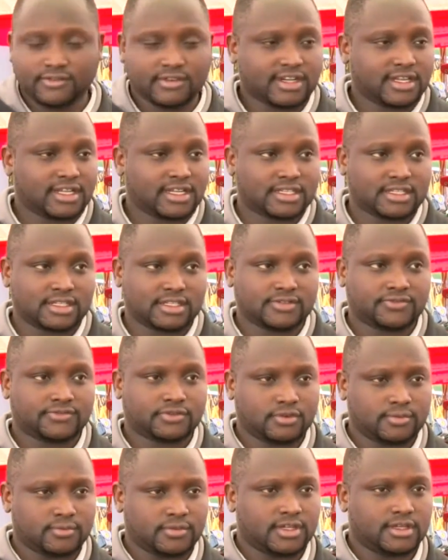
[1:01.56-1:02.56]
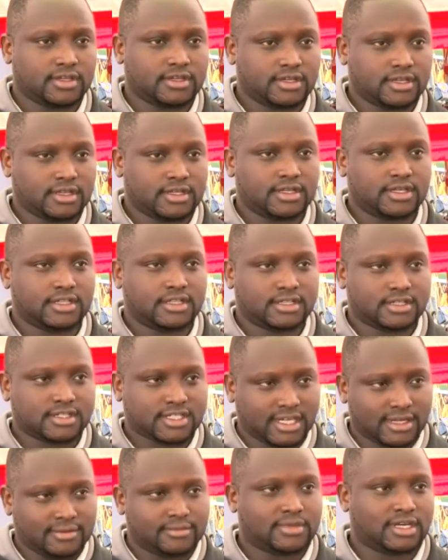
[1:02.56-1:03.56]
varieties from the uh,
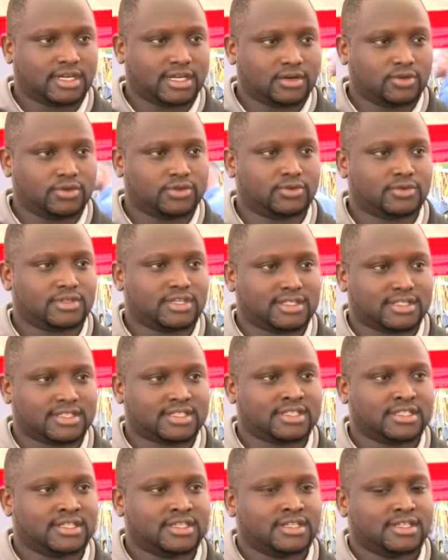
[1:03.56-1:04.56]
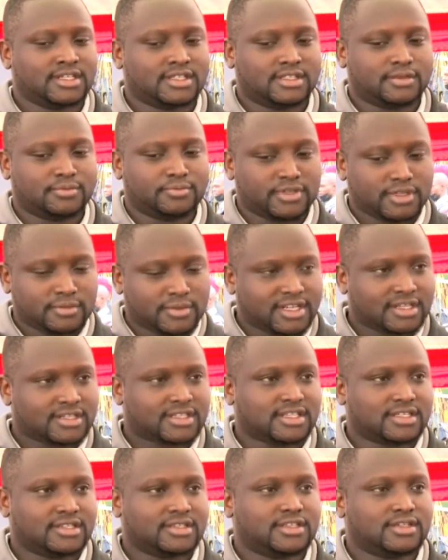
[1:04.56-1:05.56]
shamba, how you get the peanut
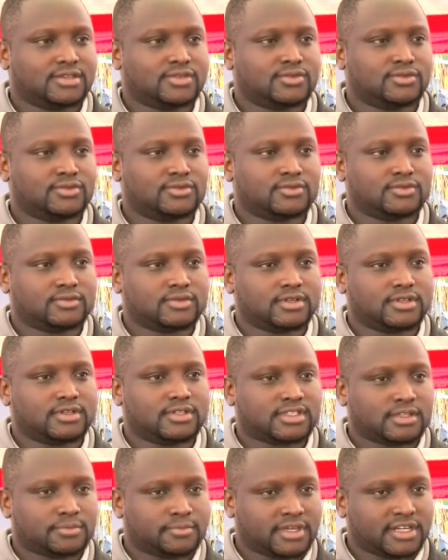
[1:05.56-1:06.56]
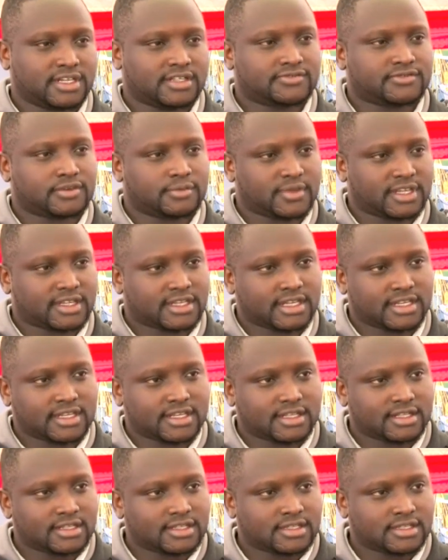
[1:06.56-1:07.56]
and you uh, separate from the
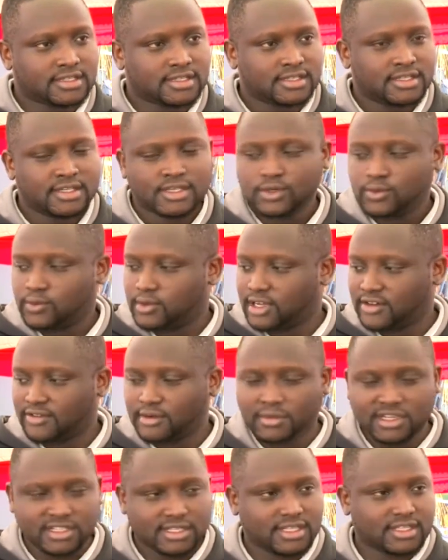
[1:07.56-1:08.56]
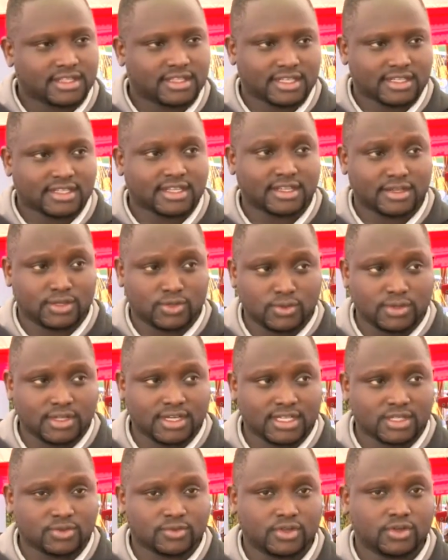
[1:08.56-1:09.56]
kernels. We have a machine that can do
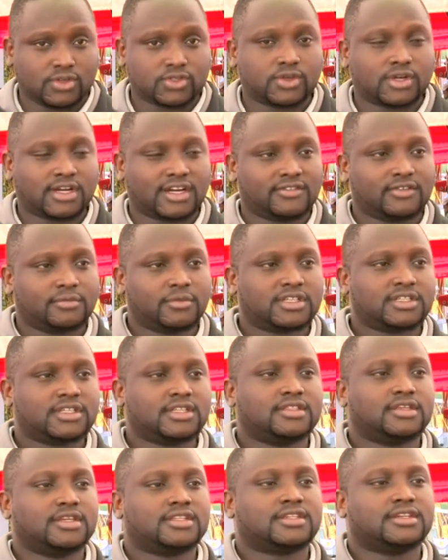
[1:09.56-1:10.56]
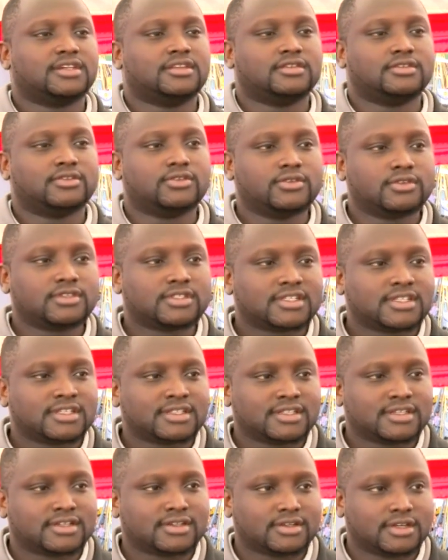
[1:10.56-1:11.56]
that. We also have a machine that can roast.
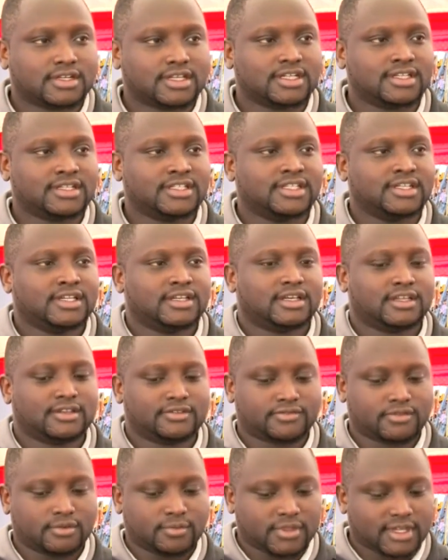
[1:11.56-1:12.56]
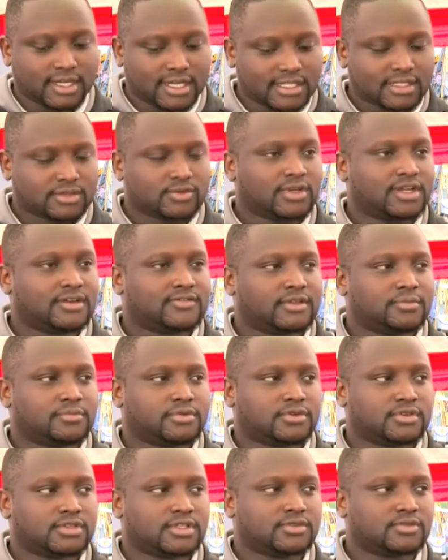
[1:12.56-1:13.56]
Yeah? And from that, we have the
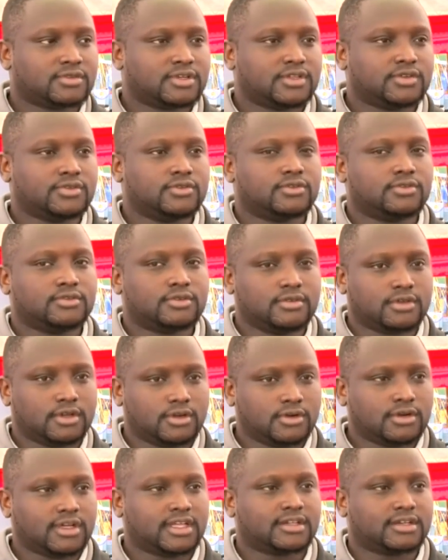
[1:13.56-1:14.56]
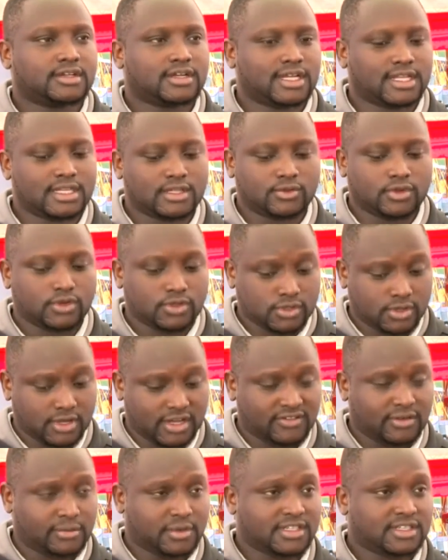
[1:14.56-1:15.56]
process where you go and grind. We also
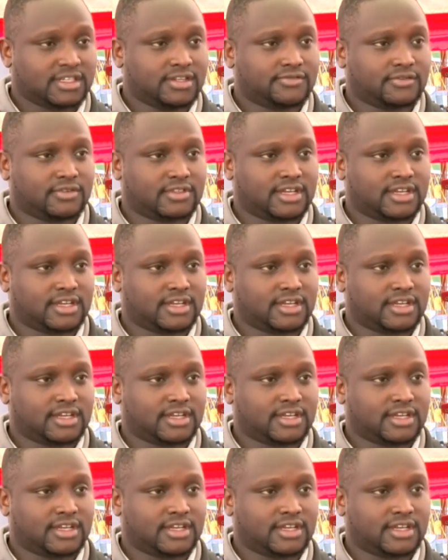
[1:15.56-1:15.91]
have a machine for